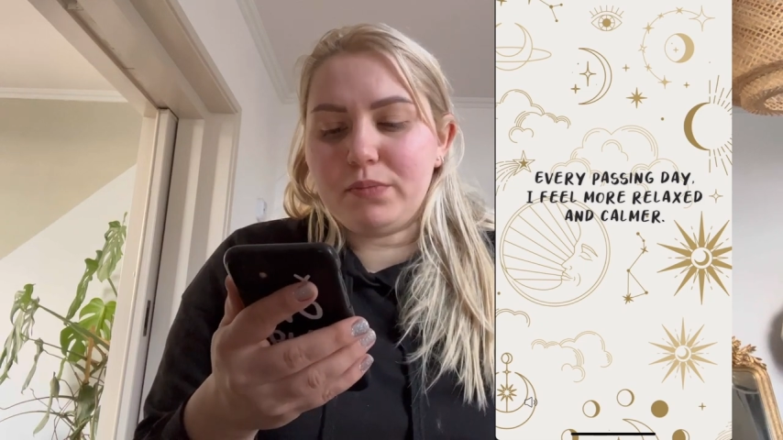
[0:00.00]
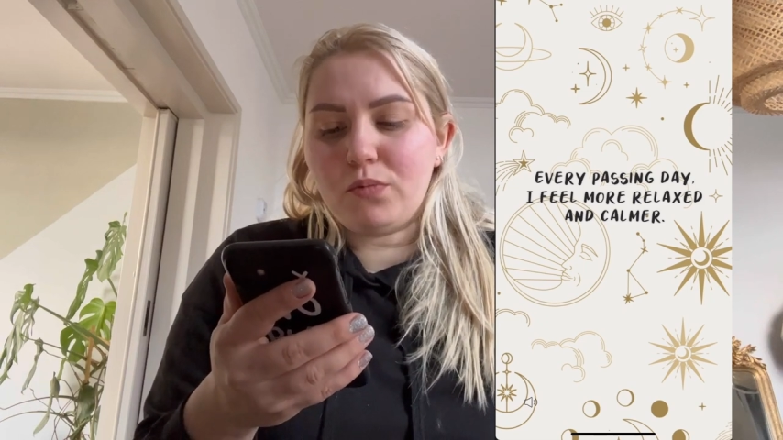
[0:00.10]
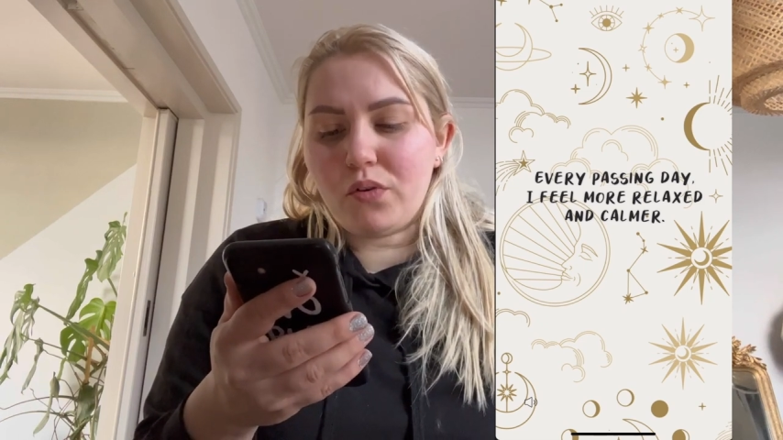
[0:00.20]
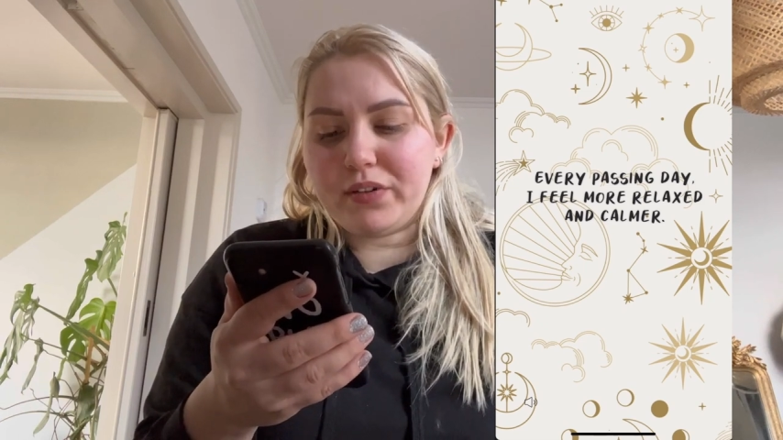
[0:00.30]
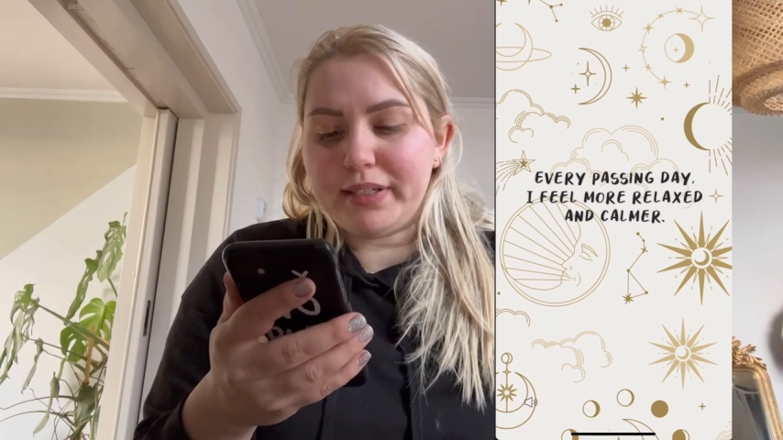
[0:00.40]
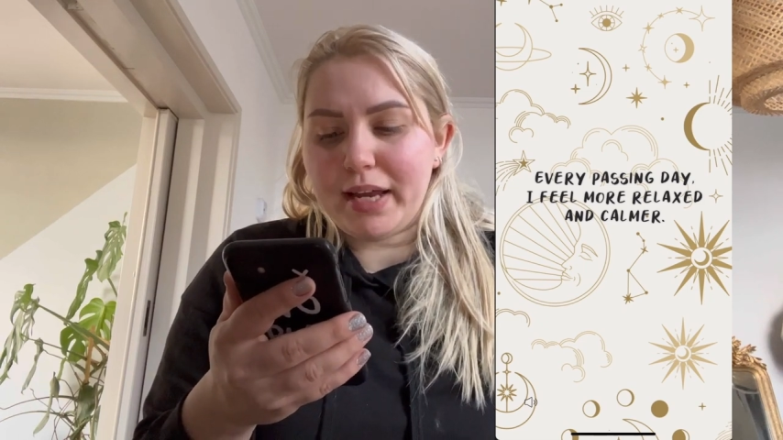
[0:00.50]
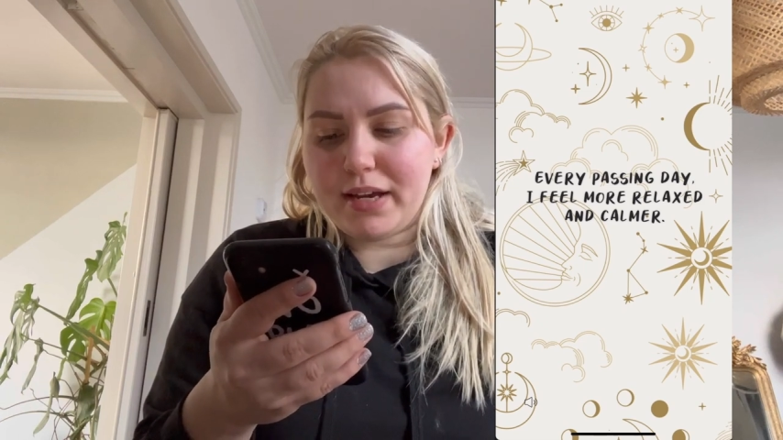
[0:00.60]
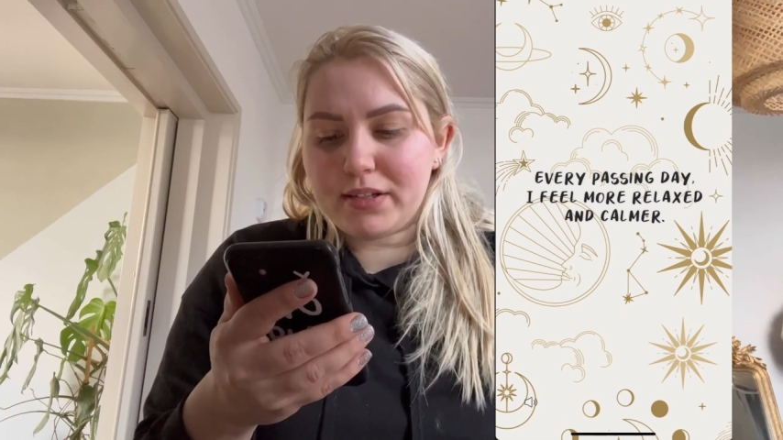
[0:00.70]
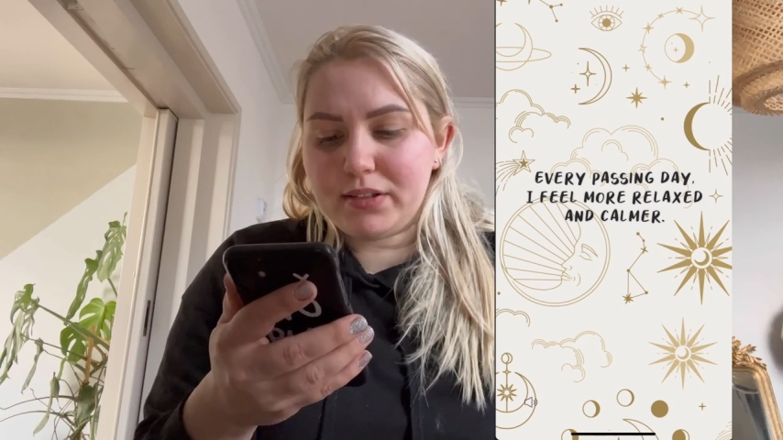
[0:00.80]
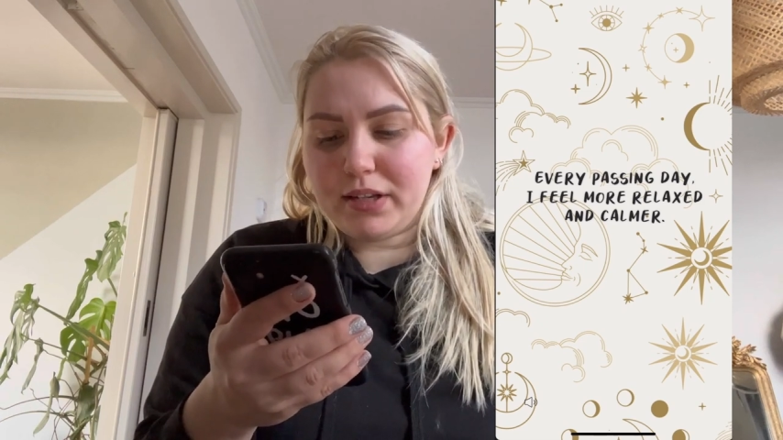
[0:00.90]
more
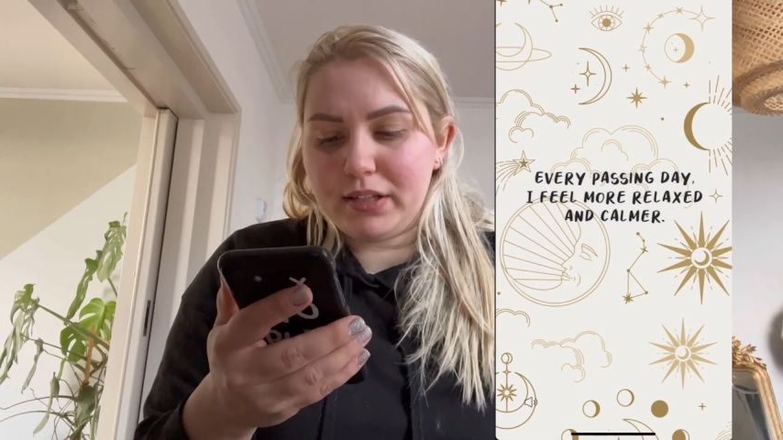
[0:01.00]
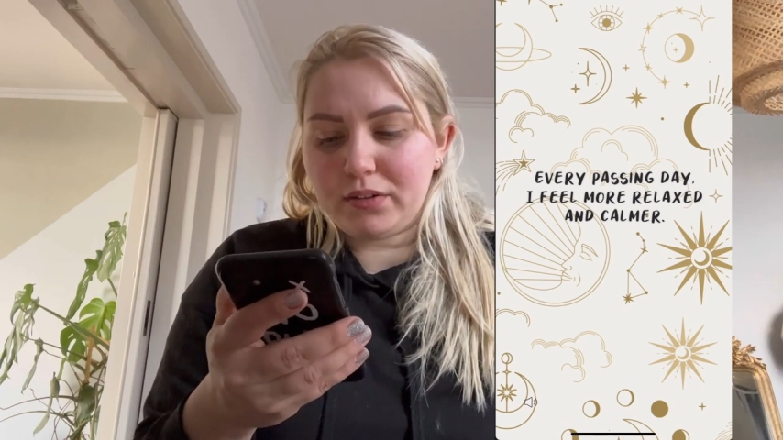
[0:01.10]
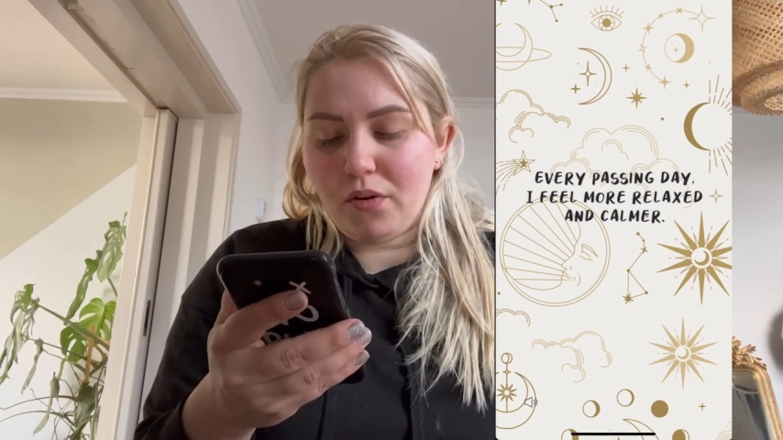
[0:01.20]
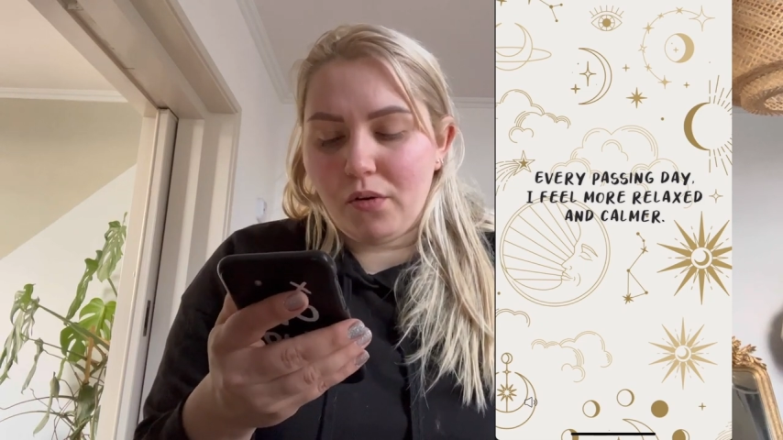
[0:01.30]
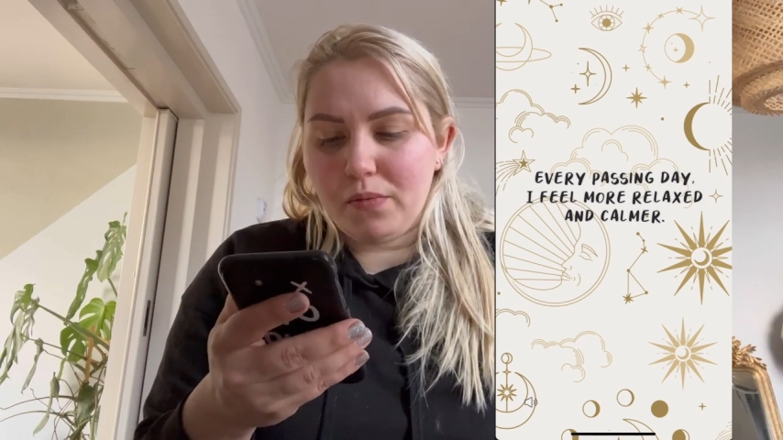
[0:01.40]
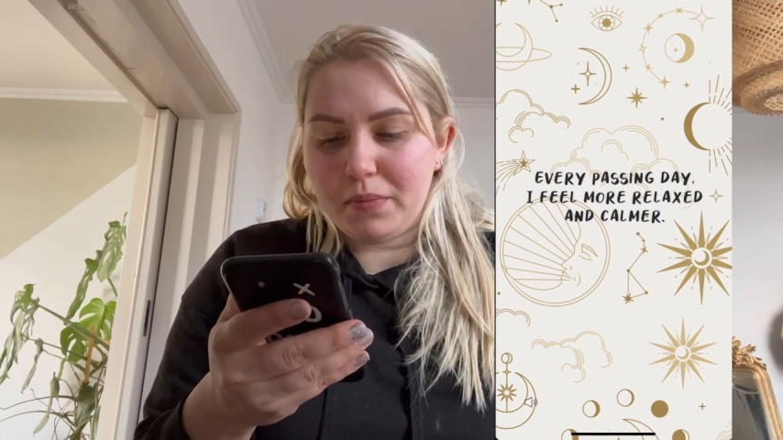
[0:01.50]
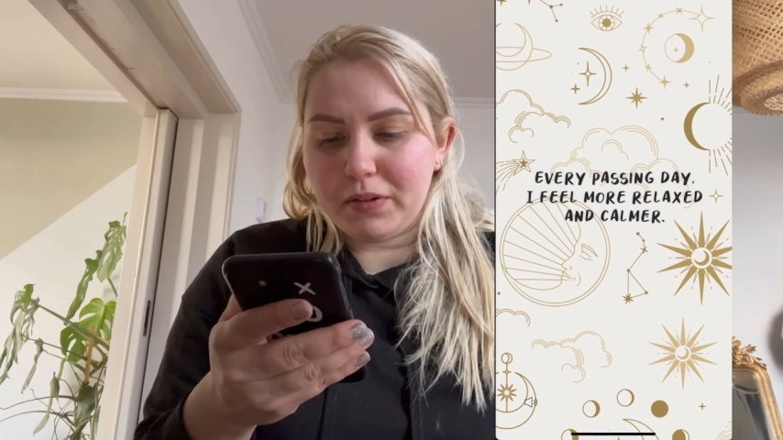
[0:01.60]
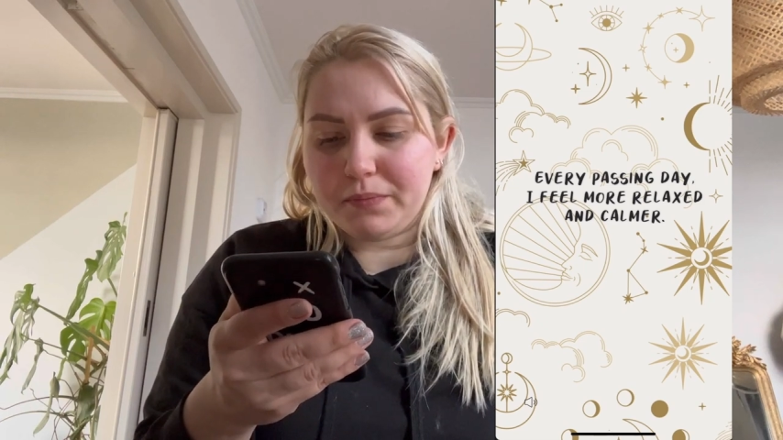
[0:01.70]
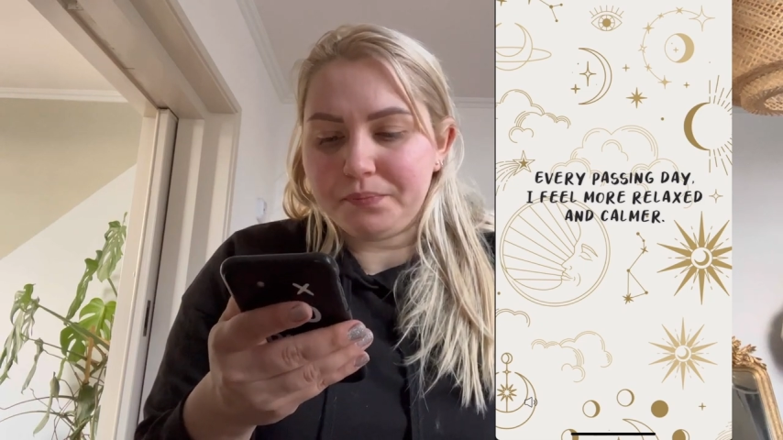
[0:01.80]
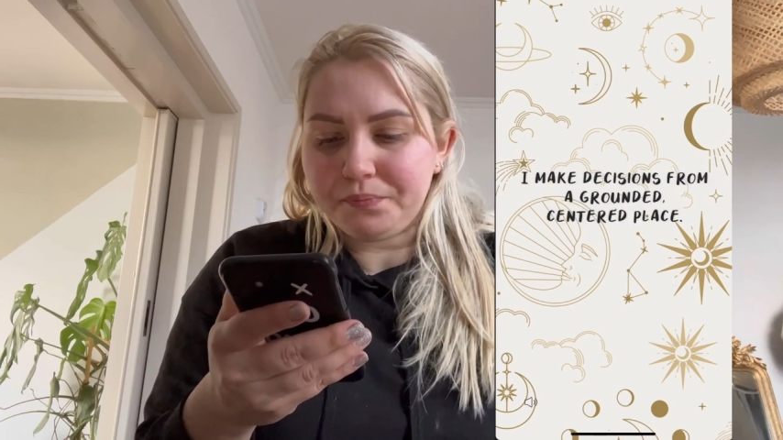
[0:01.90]
relaxed and calmer.